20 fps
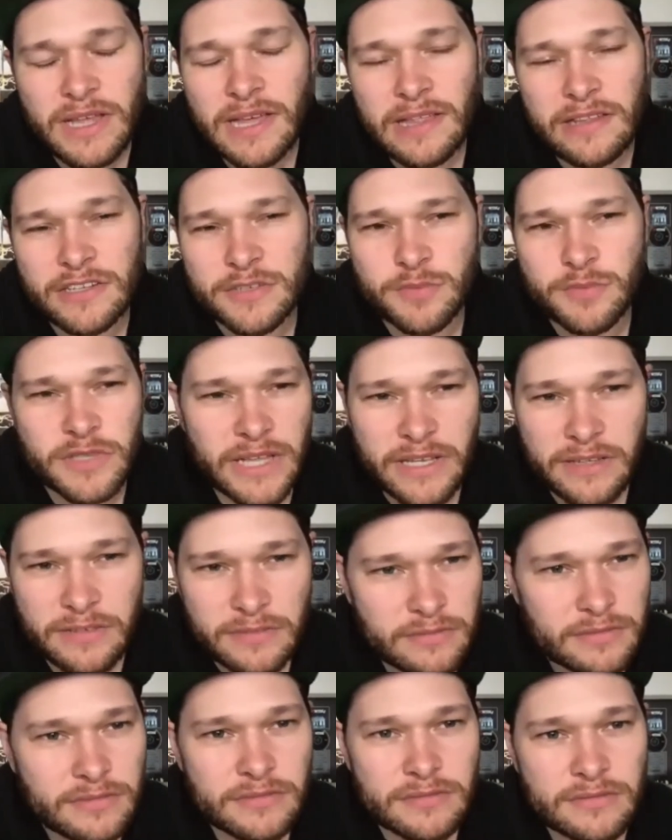I'll just be like,
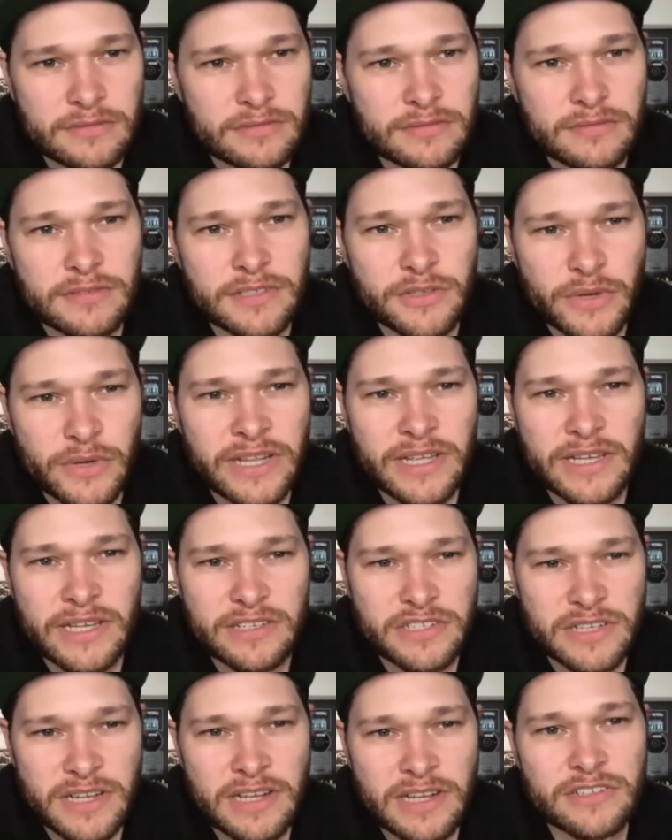you idiot,
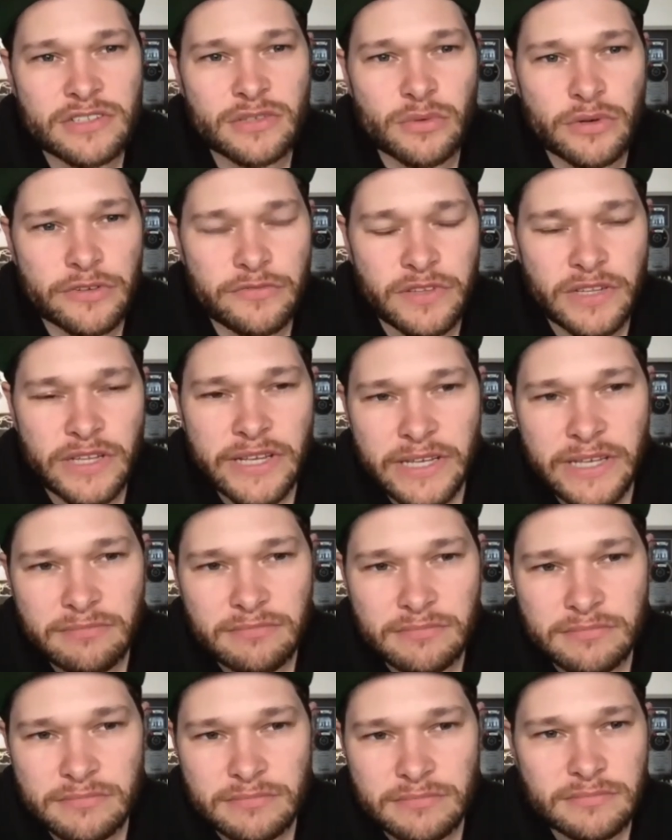change the word
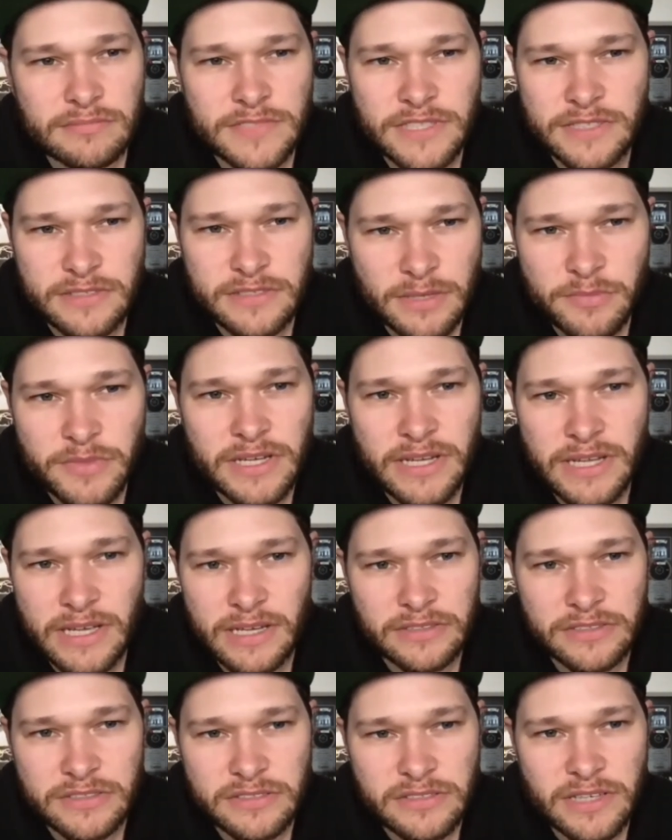flame to something
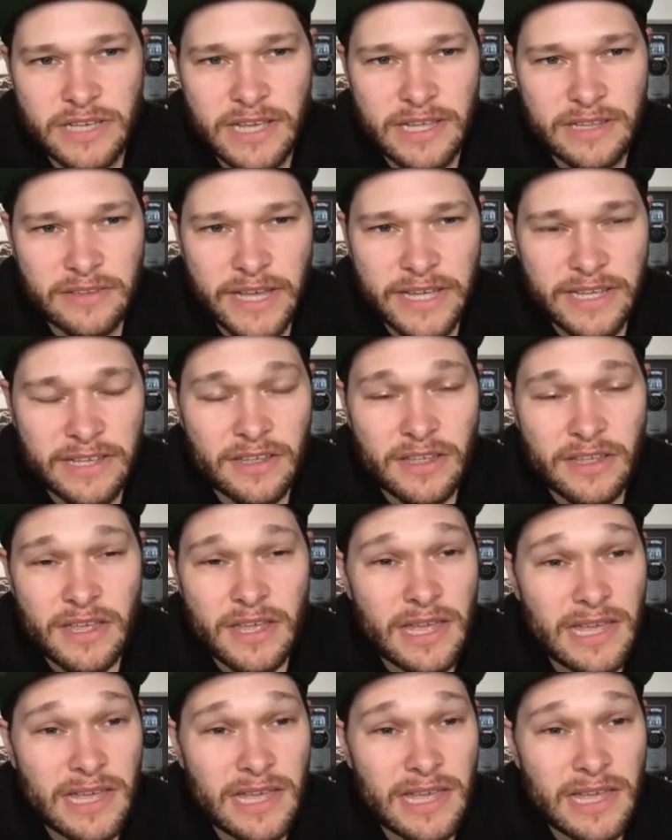else, and like